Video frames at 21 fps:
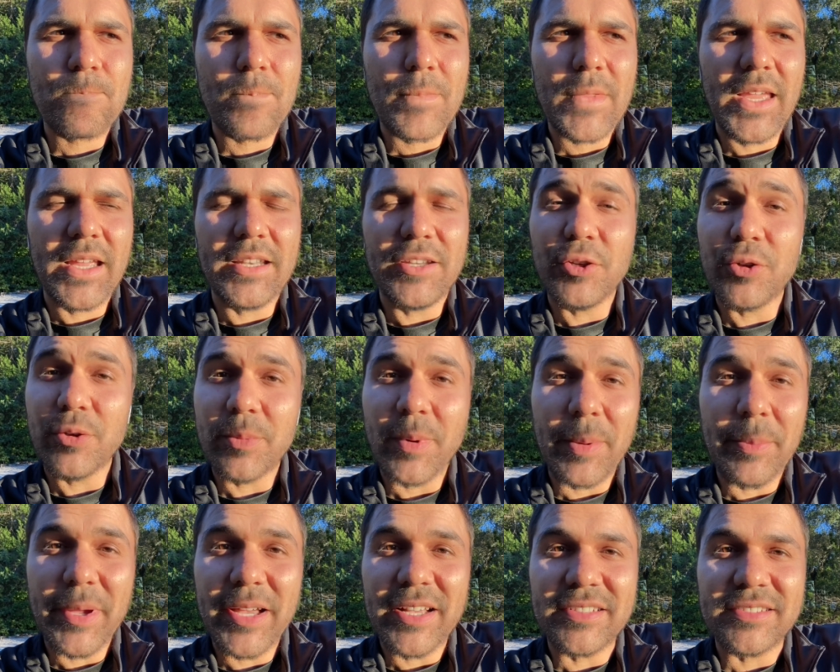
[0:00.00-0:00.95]
and doing
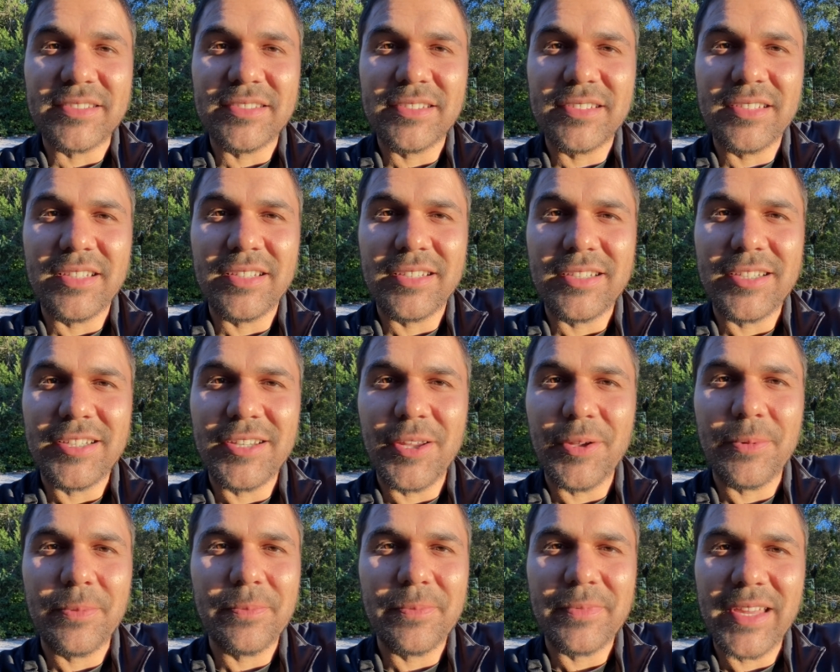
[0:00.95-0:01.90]
my best. You
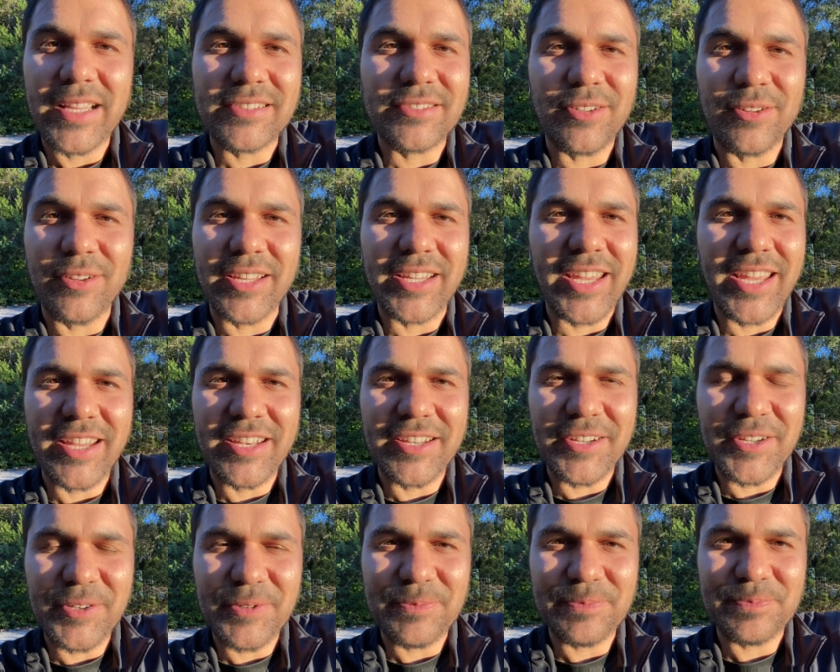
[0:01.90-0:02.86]
know, that's all I can
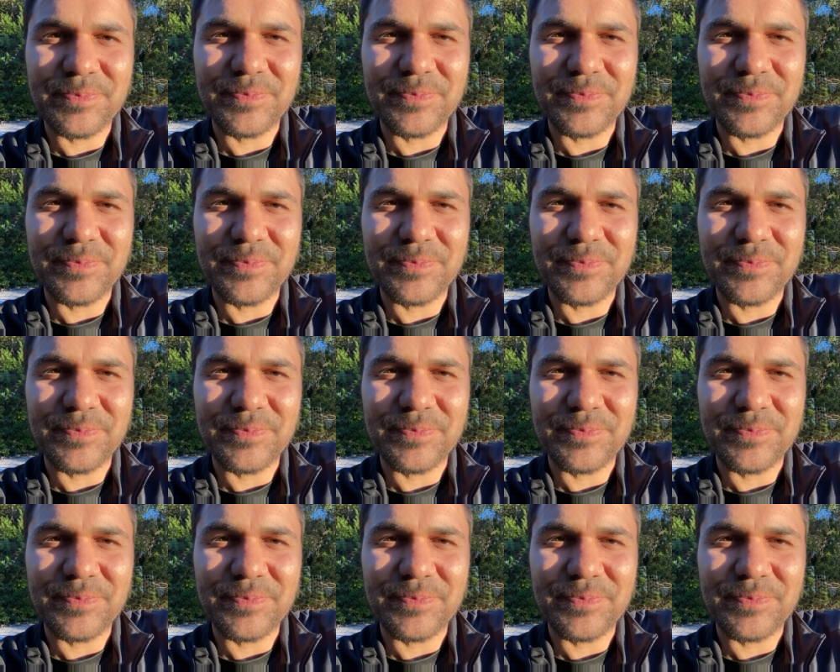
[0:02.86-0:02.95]
do.